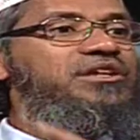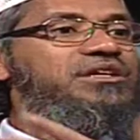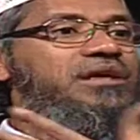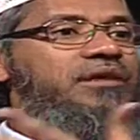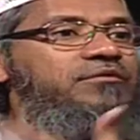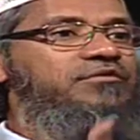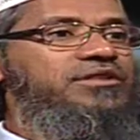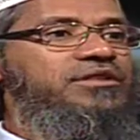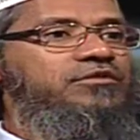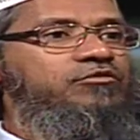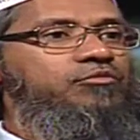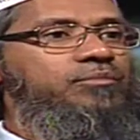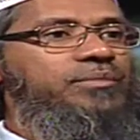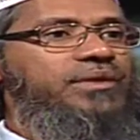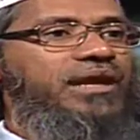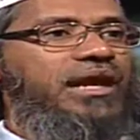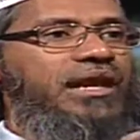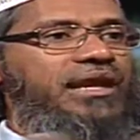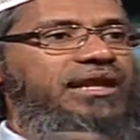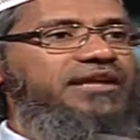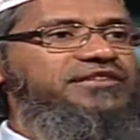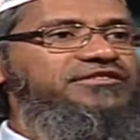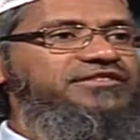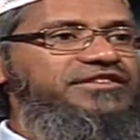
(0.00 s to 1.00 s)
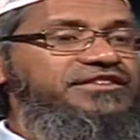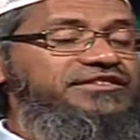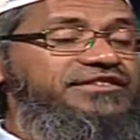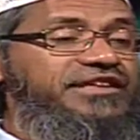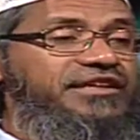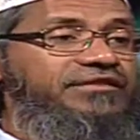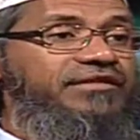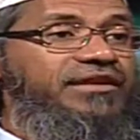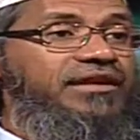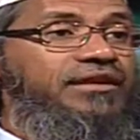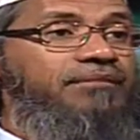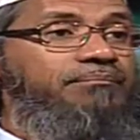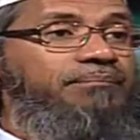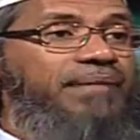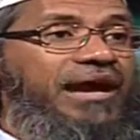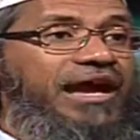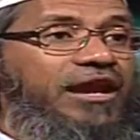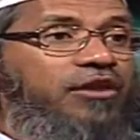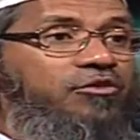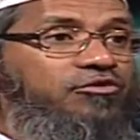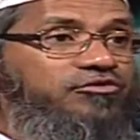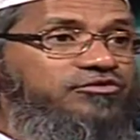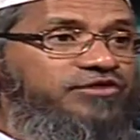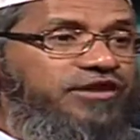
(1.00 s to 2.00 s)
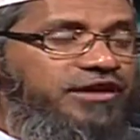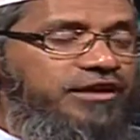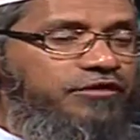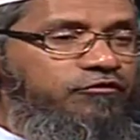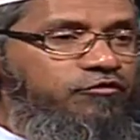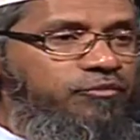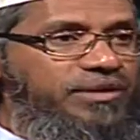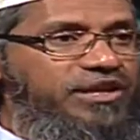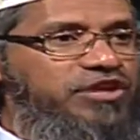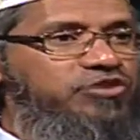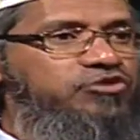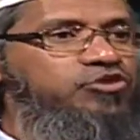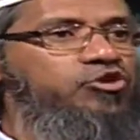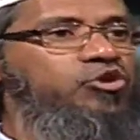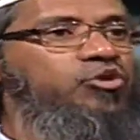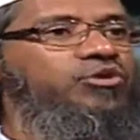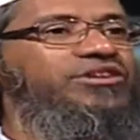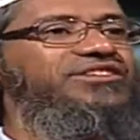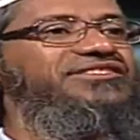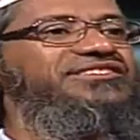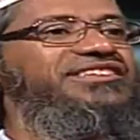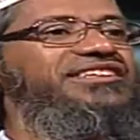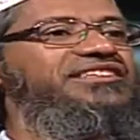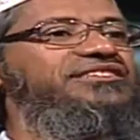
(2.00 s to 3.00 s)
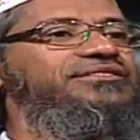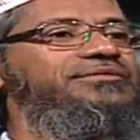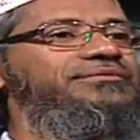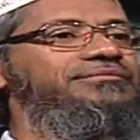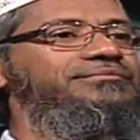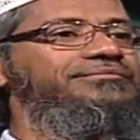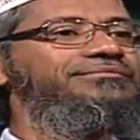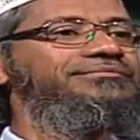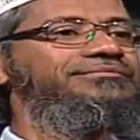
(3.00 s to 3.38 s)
about hijab for the woman. Allah says that when a man looks at a woman, he should lower his gaze.